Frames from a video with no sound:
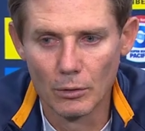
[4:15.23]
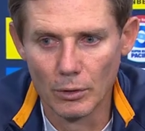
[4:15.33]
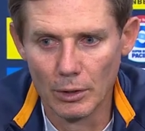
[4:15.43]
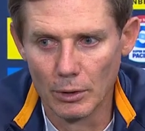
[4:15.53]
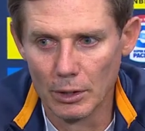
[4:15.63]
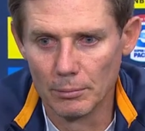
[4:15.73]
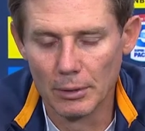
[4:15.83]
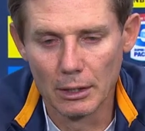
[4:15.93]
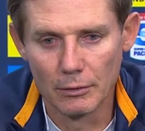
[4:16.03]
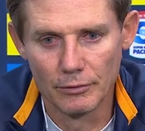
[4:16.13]
We were
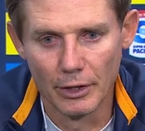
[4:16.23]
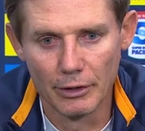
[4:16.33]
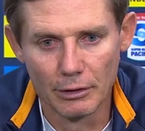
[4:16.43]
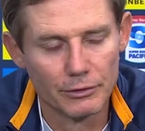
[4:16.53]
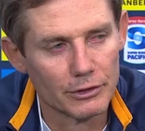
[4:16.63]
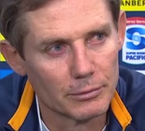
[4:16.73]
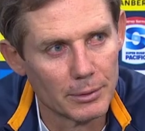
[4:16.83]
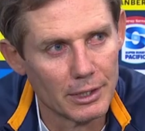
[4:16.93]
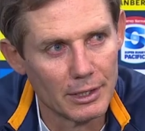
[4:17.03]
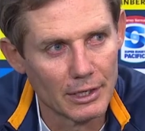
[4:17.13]
very
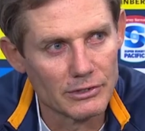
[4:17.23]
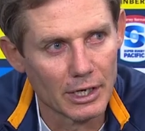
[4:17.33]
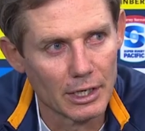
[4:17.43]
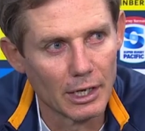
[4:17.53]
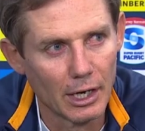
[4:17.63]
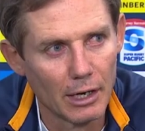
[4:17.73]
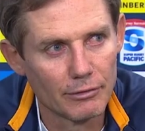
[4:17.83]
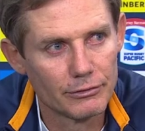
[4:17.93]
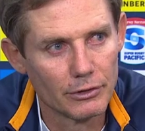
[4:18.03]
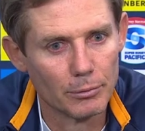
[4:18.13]
ill-disciplined in that second
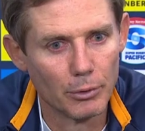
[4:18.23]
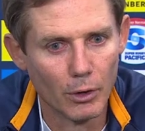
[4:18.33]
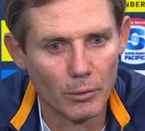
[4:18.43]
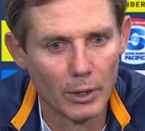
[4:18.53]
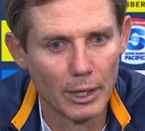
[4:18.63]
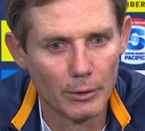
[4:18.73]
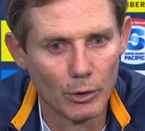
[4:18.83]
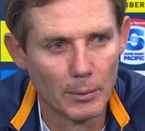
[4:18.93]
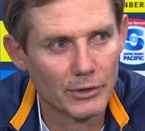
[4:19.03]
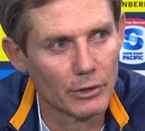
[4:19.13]
half, to the point where we
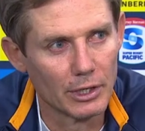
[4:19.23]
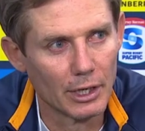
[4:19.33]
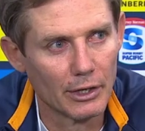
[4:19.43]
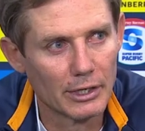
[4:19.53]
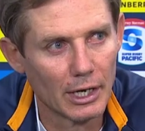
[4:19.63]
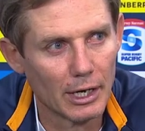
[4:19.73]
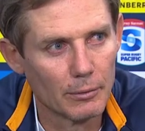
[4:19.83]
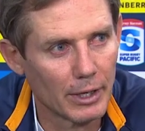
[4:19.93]
almost got a yellow card.